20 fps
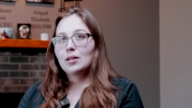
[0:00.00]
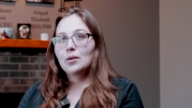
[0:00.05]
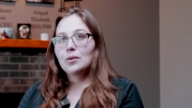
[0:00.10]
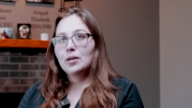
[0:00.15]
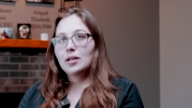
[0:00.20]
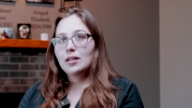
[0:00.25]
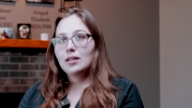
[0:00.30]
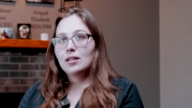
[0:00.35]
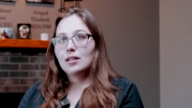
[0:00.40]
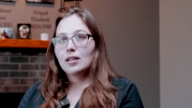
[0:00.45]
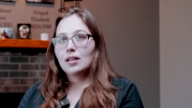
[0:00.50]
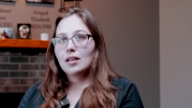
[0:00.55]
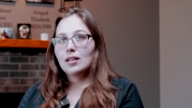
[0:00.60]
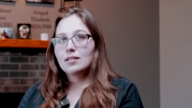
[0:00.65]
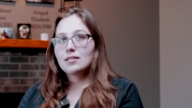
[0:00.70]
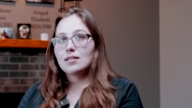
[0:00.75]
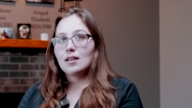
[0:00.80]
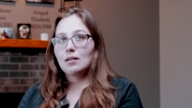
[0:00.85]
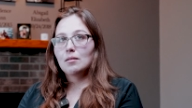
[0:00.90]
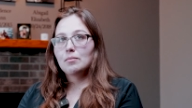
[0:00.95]
loaded the
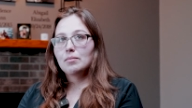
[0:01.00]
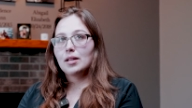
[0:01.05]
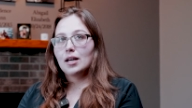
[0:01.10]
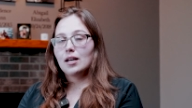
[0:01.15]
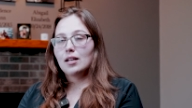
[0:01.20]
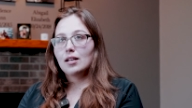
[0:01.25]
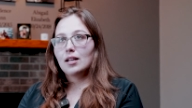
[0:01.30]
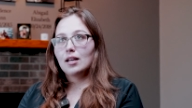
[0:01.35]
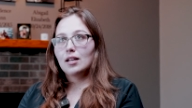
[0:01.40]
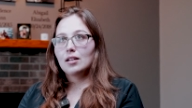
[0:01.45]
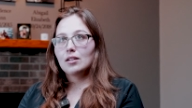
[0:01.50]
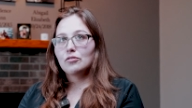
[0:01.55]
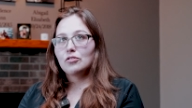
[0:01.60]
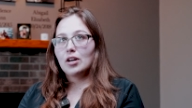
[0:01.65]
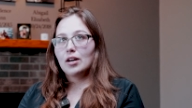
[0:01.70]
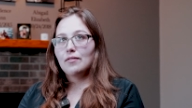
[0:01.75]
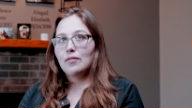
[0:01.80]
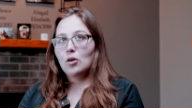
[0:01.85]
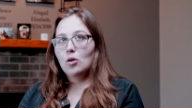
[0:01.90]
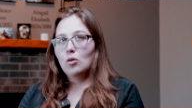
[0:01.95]
kids up that day to
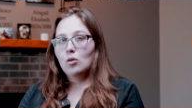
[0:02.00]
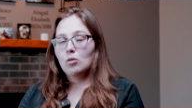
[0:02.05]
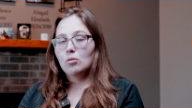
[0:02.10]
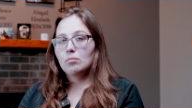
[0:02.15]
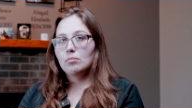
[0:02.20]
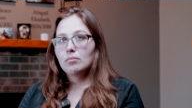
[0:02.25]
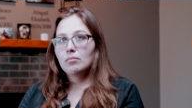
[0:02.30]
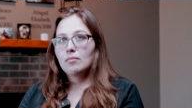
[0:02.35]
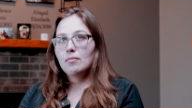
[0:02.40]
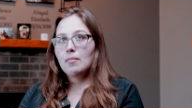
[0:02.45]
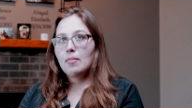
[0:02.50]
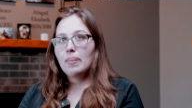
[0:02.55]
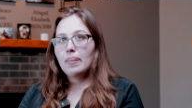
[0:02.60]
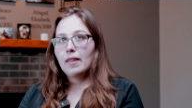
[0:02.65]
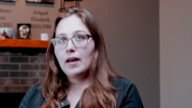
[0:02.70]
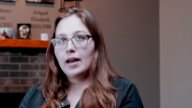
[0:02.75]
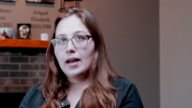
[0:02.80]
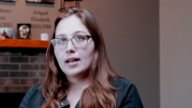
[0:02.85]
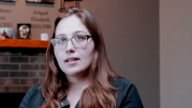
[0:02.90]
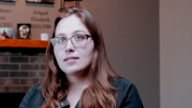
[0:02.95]
drive home,
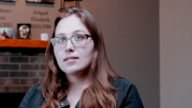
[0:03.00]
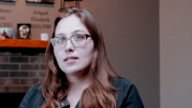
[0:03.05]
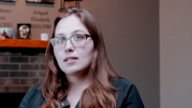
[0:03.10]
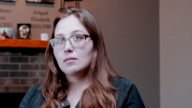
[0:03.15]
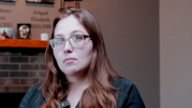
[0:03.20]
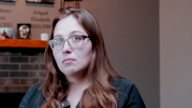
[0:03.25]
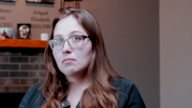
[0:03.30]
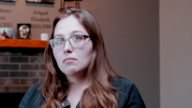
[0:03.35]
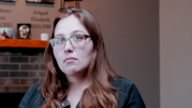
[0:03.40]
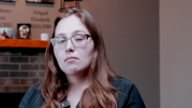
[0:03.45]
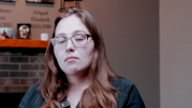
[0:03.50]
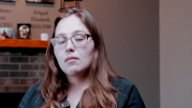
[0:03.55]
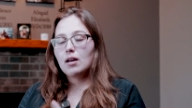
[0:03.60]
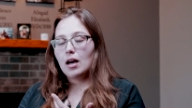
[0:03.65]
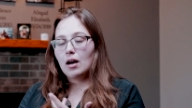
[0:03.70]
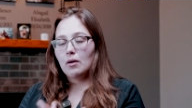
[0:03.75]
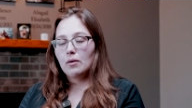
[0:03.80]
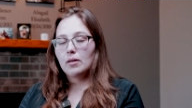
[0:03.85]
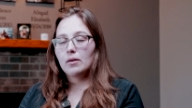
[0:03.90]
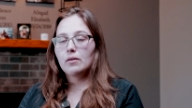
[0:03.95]
I asked them
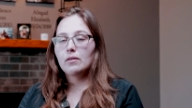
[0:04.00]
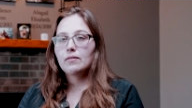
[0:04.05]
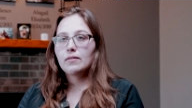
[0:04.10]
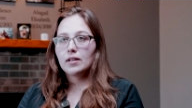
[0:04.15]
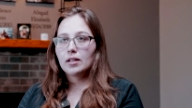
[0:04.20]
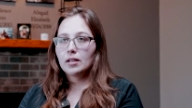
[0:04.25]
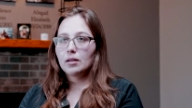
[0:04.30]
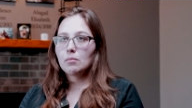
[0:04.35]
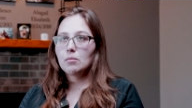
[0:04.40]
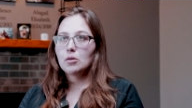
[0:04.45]
how they were feeling